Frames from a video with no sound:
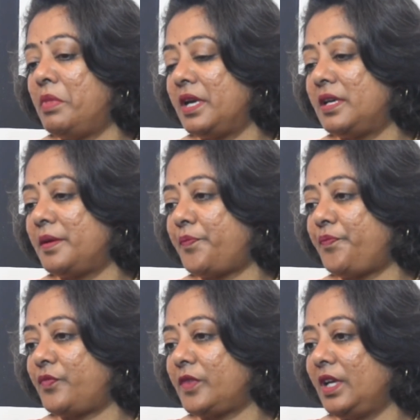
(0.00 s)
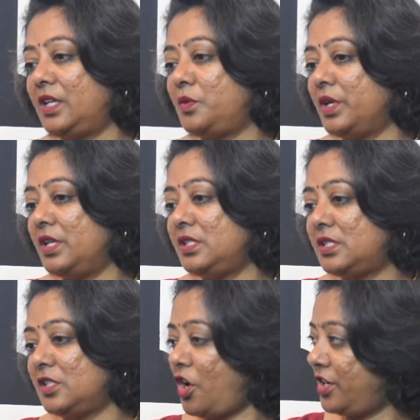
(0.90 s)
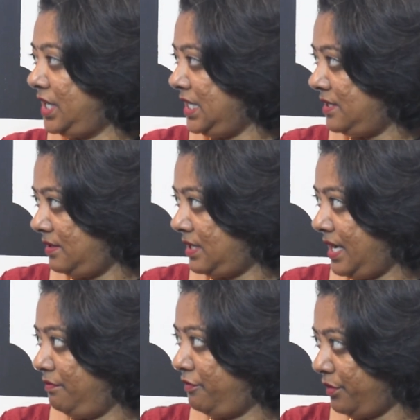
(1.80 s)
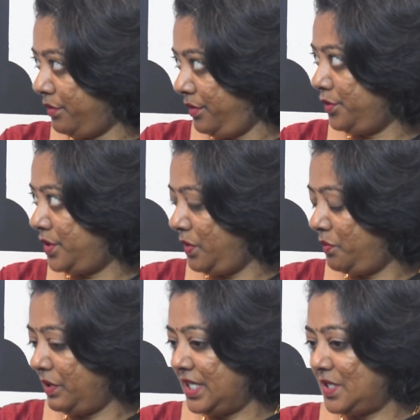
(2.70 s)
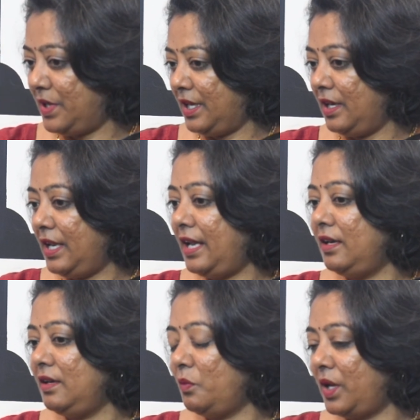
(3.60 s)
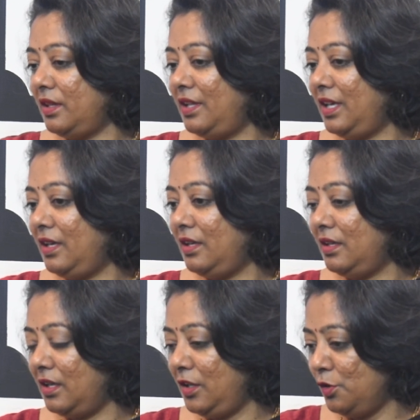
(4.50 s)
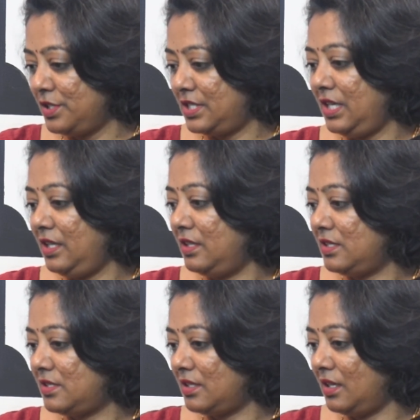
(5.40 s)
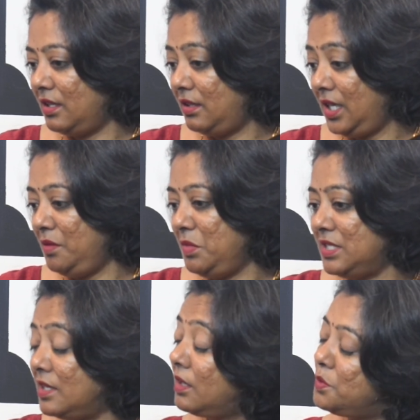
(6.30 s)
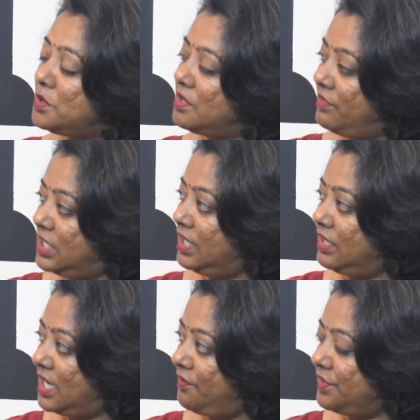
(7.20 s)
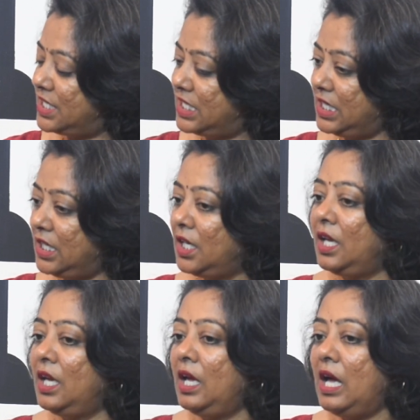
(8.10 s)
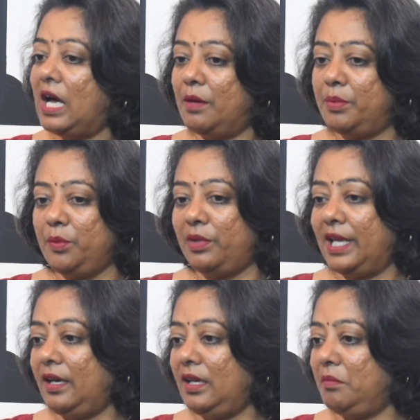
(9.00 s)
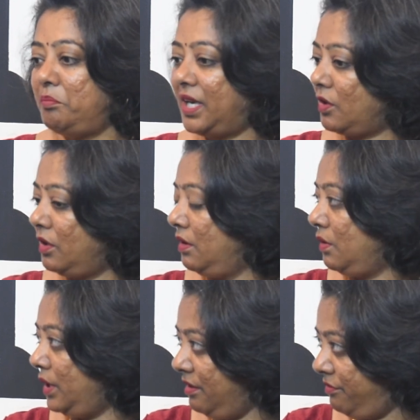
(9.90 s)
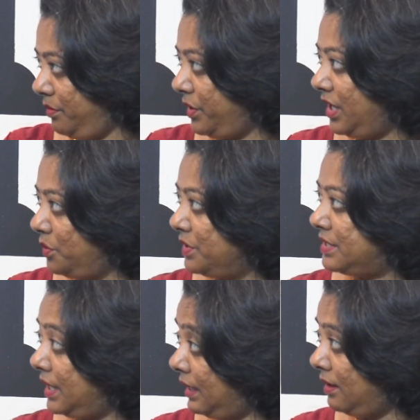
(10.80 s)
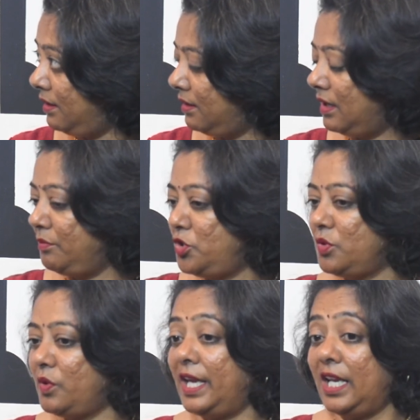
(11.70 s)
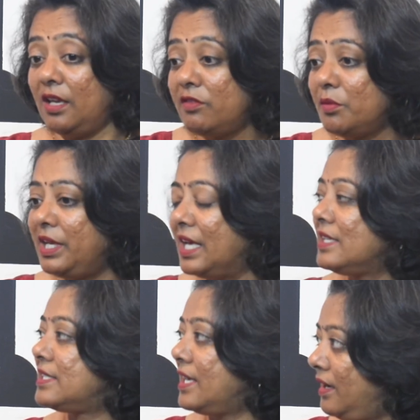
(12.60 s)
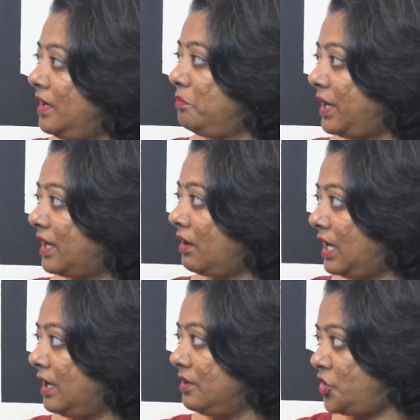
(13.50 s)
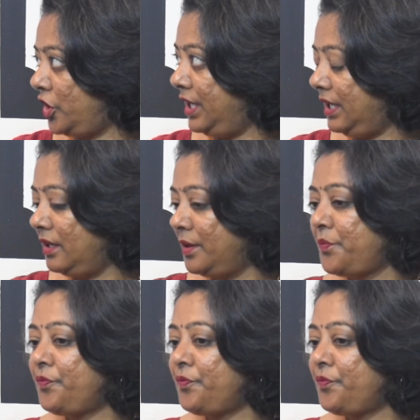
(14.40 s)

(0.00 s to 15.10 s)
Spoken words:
But it was not an easy time for those people well. And one thing you'll see, this theme is inclusivity and diversity. Our people had an impact on everybody who is here, I'm sure, and everybody else had an impact on our journey.